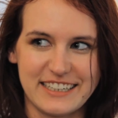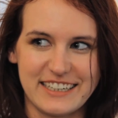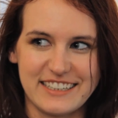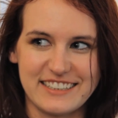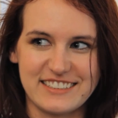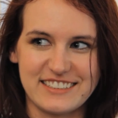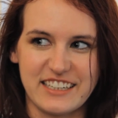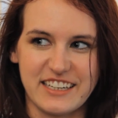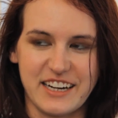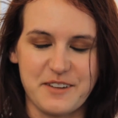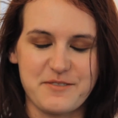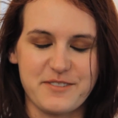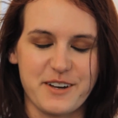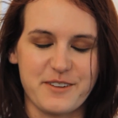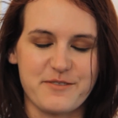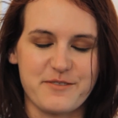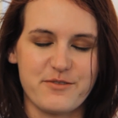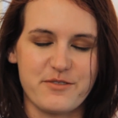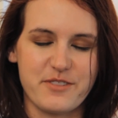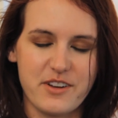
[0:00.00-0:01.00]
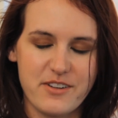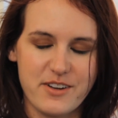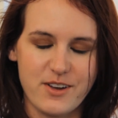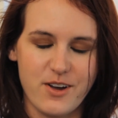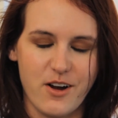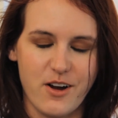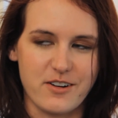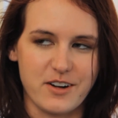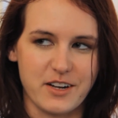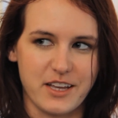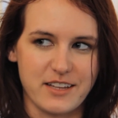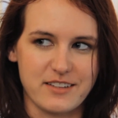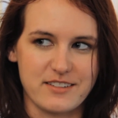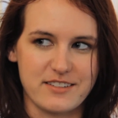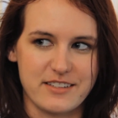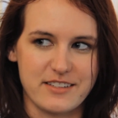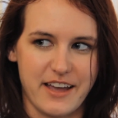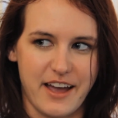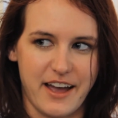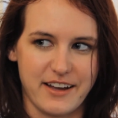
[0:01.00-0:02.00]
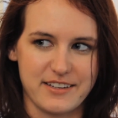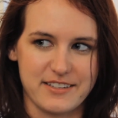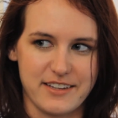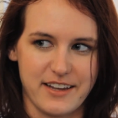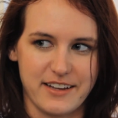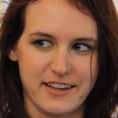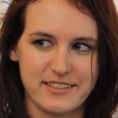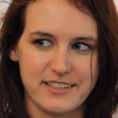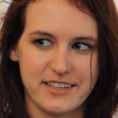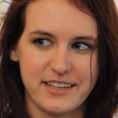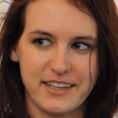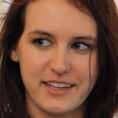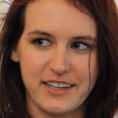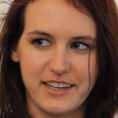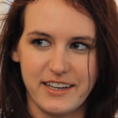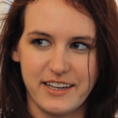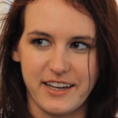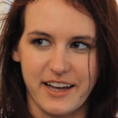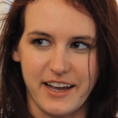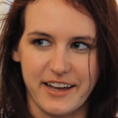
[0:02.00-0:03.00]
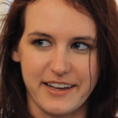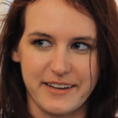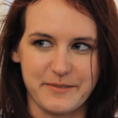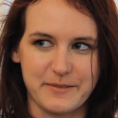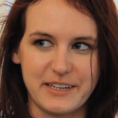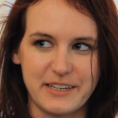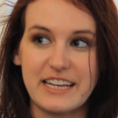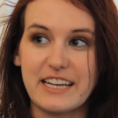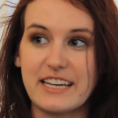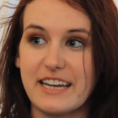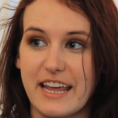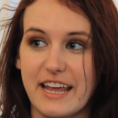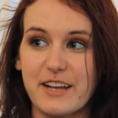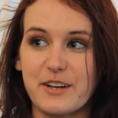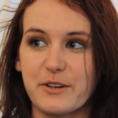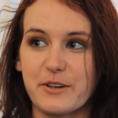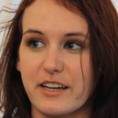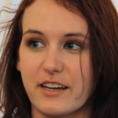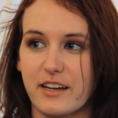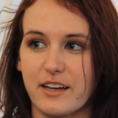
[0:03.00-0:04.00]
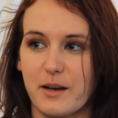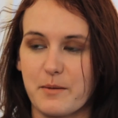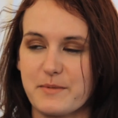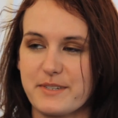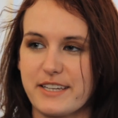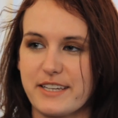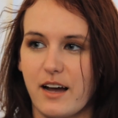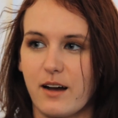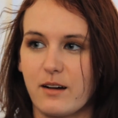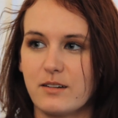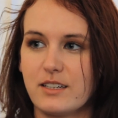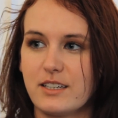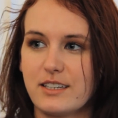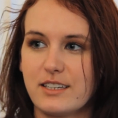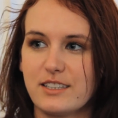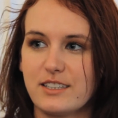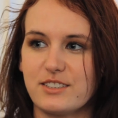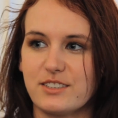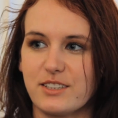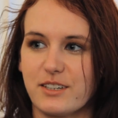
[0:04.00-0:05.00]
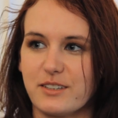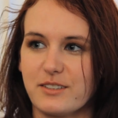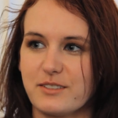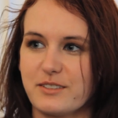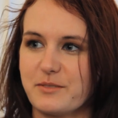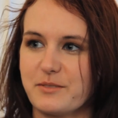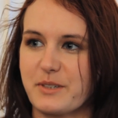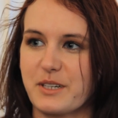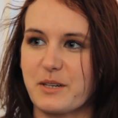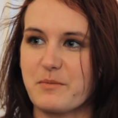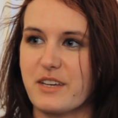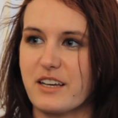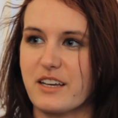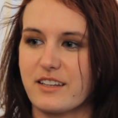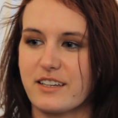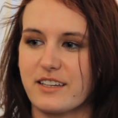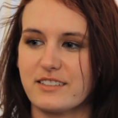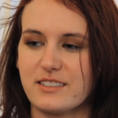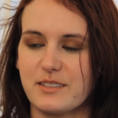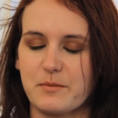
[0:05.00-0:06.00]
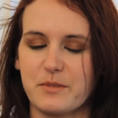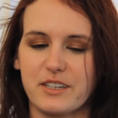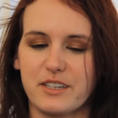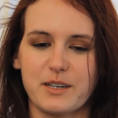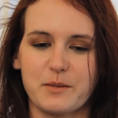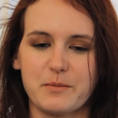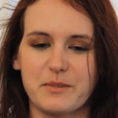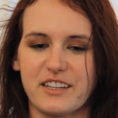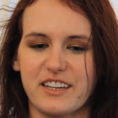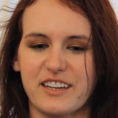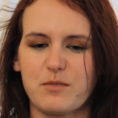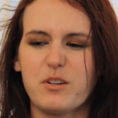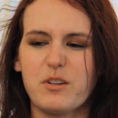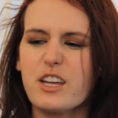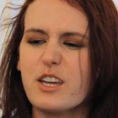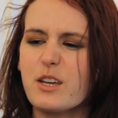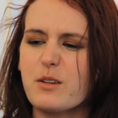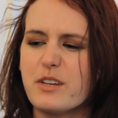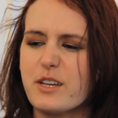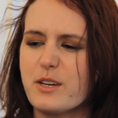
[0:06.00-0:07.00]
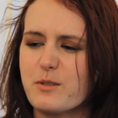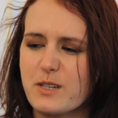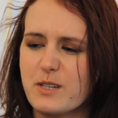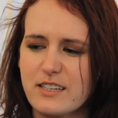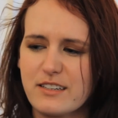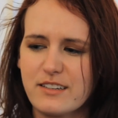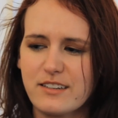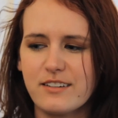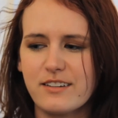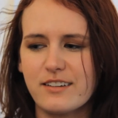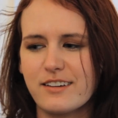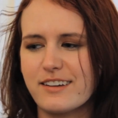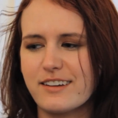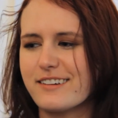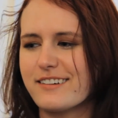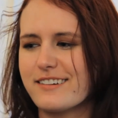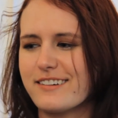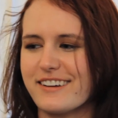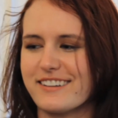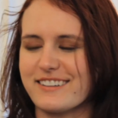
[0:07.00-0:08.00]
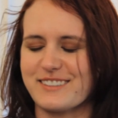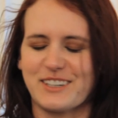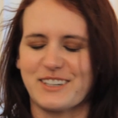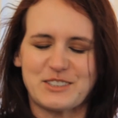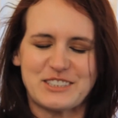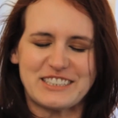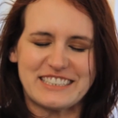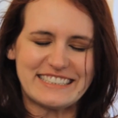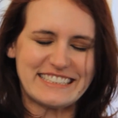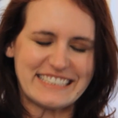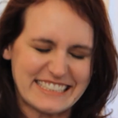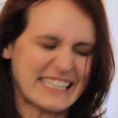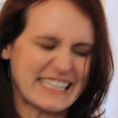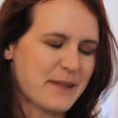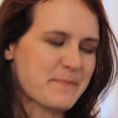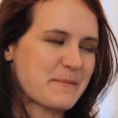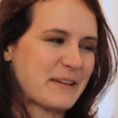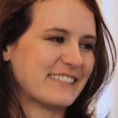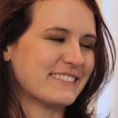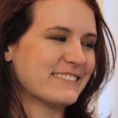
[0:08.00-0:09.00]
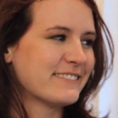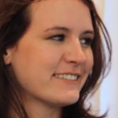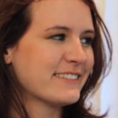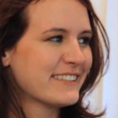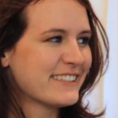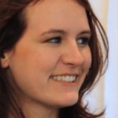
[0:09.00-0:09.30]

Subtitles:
Yeah, and I fought very hard against the accent. When I get angry, it comes out. So when I'm yelling at somebody, I'll be like, "What are you doing?" And then, damn it!